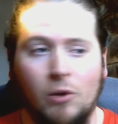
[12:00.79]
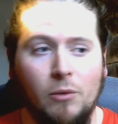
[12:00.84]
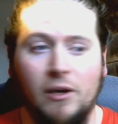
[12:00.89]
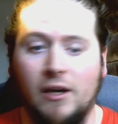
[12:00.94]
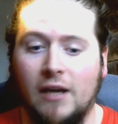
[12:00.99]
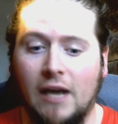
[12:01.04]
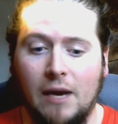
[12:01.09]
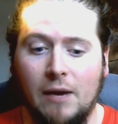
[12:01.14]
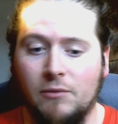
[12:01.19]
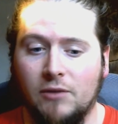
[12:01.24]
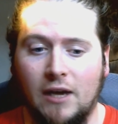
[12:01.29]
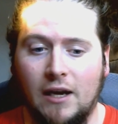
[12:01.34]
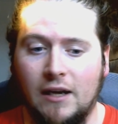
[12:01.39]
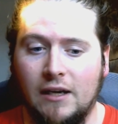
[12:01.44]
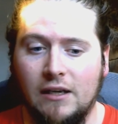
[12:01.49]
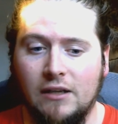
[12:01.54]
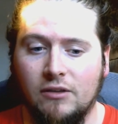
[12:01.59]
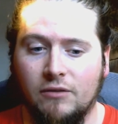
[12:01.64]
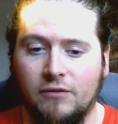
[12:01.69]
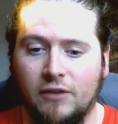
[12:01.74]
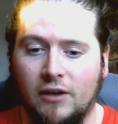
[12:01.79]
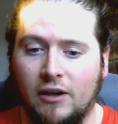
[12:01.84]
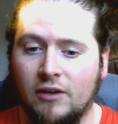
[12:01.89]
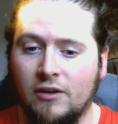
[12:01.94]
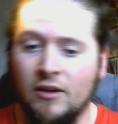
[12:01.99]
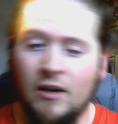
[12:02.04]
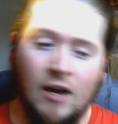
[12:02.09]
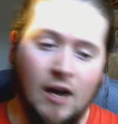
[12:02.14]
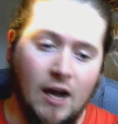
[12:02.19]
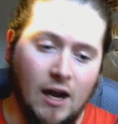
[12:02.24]
so many games that I need to
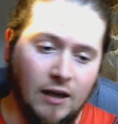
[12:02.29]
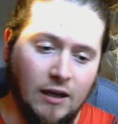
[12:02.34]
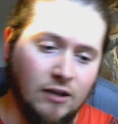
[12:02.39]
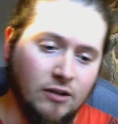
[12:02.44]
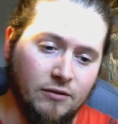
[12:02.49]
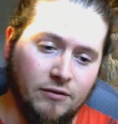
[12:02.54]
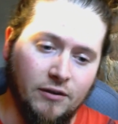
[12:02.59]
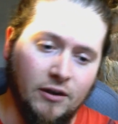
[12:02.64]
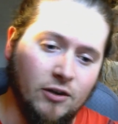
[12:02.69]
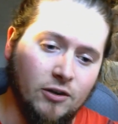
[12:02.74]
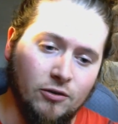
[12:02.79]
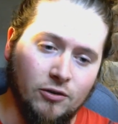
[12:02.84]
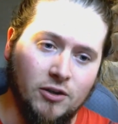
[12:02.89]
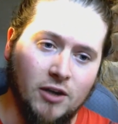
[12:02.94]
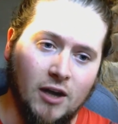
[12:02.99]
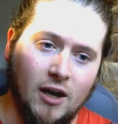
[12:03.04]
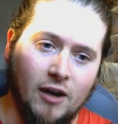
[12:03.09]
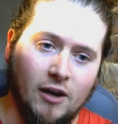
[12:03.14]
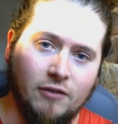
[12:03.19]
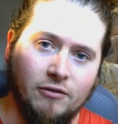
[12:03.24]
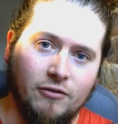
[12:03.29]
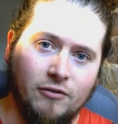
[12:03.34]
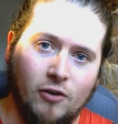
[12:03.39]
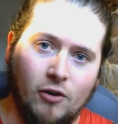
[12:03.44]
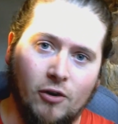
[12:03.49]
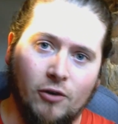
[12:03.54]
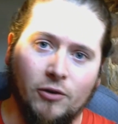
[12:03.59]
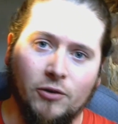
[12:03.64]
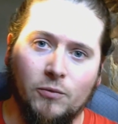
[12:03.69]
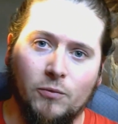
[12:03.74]
finish. I need to finish Uncharted
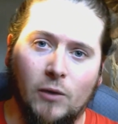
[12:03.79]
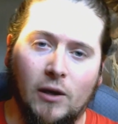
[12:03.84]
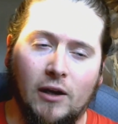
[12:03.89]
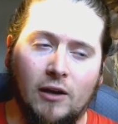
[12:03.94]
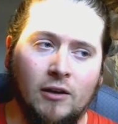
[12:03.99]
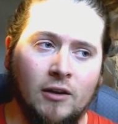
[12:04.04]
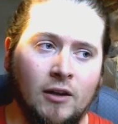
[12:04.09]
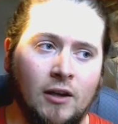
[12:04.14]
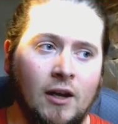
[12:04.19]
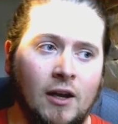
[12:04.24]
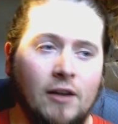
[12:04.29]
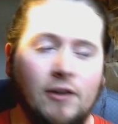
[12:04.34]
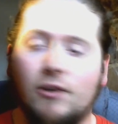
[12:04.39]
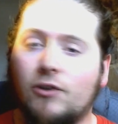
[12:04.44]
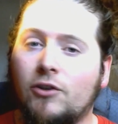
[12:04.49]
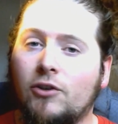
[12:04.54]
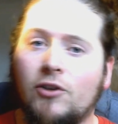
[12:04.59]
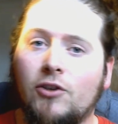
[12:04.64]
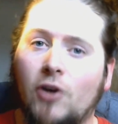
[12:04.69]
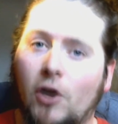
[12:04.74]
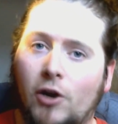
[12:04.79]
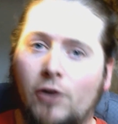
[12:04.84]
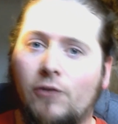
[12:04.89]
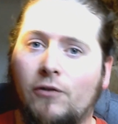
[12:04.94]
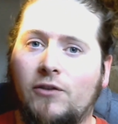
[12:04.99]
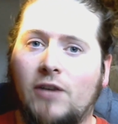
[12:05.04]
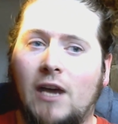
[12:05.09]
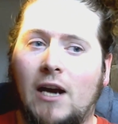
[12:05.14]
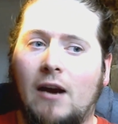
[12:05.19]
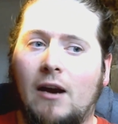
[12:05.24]
4 as well. There's just not
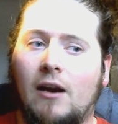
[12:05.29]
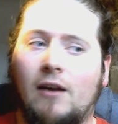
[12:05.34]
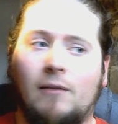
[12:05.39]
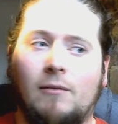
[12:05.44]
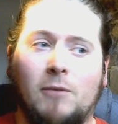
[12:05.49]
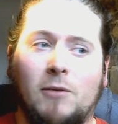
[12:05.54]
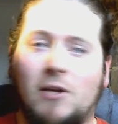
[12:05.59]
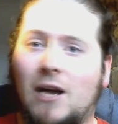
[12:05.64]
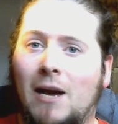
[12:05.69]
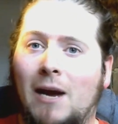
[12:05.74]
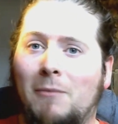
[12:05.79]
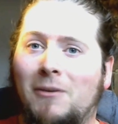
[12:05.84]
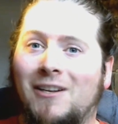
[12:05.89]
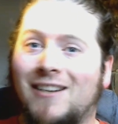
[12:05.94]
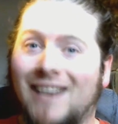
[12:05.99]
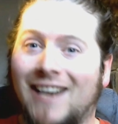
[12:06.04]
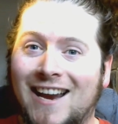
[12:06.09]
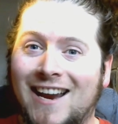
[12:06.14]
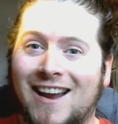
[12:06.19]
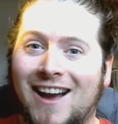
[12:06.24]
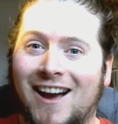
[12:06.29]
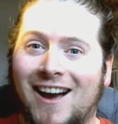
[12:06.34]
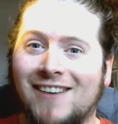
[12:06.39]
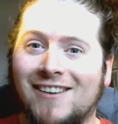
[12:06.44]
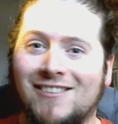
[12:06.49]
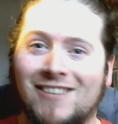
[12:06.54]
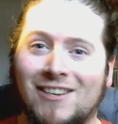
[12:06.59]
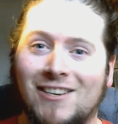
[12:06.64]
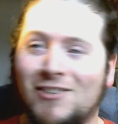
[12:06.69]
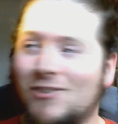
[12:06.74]
enough time in the day,
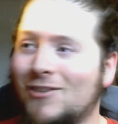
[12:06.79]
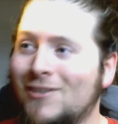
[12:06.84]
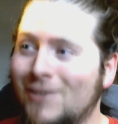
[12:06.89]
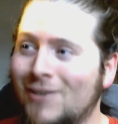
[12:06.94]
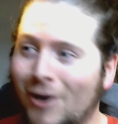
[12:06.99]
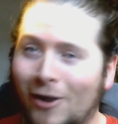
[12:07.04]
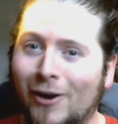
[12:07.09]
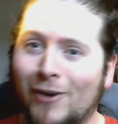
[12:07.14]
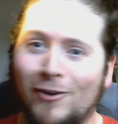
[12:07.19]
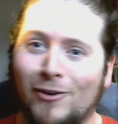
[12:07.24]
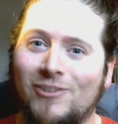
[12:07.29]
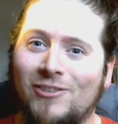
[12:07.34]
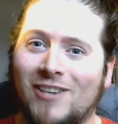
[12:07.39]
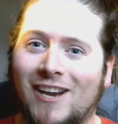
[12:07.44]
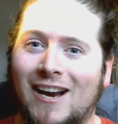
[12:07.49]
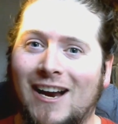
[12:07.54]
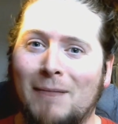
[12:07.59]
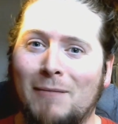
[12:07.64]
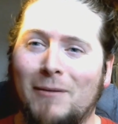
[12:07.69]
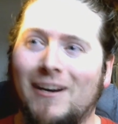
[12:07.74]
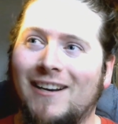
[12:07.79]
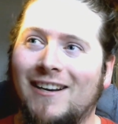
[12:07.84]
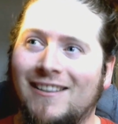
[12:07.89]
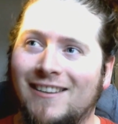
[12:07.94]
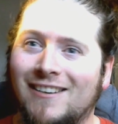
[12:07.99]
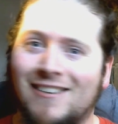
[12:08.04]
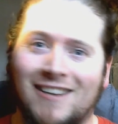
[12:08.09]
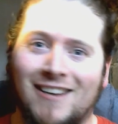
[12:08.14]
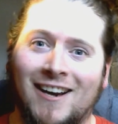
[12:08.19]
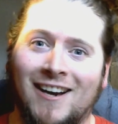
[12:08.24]
guys. There's just not enough time in
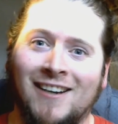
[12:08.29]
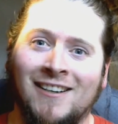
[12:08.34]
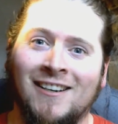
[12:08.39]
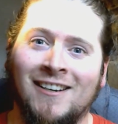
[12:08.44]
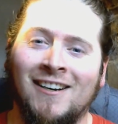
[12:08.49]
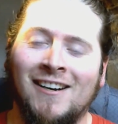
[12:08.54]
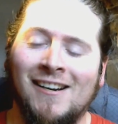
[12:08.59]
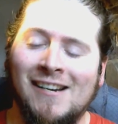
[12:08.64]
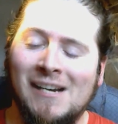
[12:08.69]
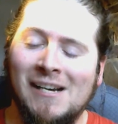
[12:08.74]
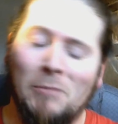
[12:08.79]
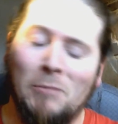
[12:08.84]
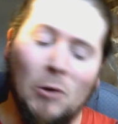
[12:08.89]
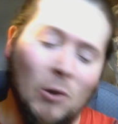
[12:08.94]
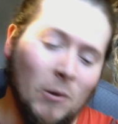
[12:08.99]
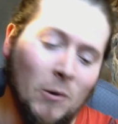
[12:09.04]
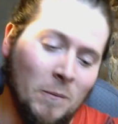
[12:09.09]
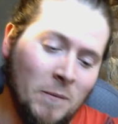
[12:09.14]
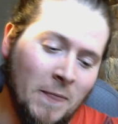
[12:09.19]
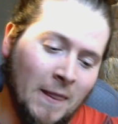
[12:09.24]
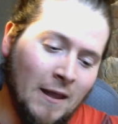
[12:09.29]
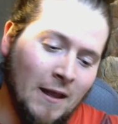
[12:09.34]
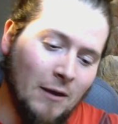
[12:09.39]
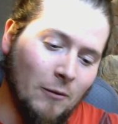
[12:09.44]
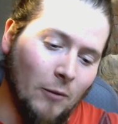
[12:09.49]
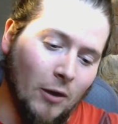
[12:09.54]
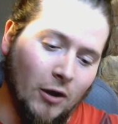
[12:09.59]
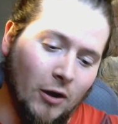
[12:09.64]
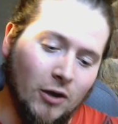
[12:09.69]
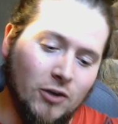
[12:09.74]
the day. But
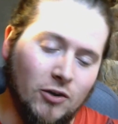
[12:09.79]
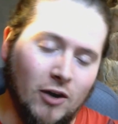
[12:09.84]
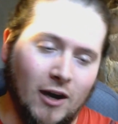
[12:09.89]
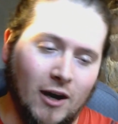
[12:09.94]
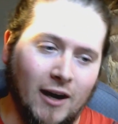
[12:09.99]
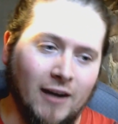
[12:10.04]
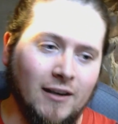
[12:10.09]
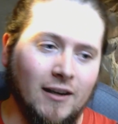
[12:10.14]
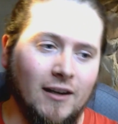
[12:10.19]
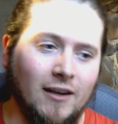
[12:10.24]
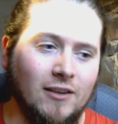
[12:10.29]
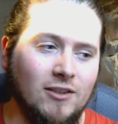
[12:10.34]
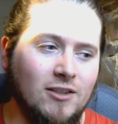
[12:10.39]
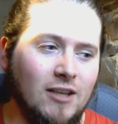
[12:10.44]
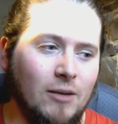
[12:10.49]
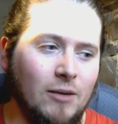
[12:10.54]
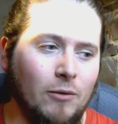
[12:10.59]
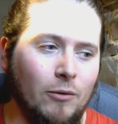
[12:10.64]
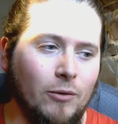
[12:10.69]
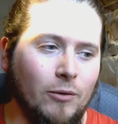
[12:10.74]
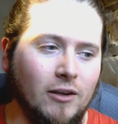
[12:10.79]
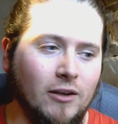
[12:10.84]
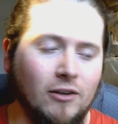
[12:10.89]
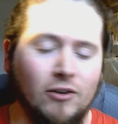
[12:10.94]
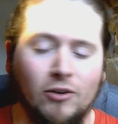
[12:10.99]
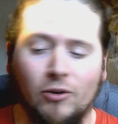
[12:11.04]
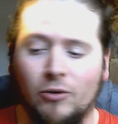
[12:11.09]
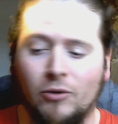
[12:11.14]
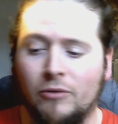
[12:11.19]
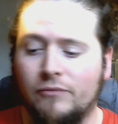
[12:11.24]
we're going to try and see what we can
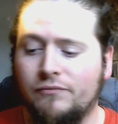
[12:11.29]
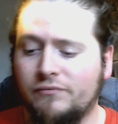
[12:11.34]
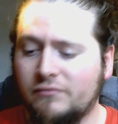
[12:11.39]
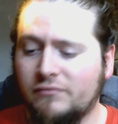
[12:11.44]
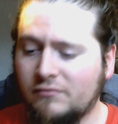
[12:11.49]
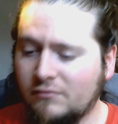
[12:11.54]
do.